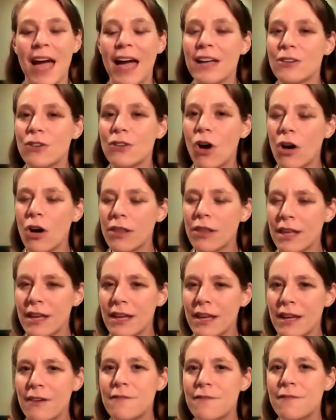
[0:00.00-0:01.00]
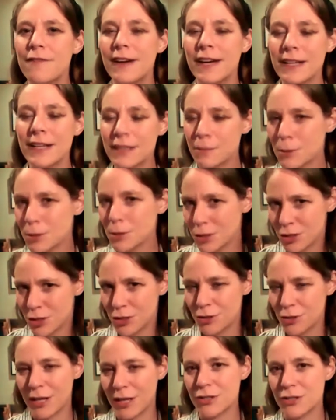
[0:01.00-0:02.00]
And are they available
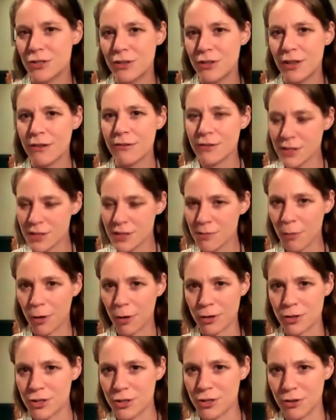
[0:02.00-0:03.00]
to you and do they respond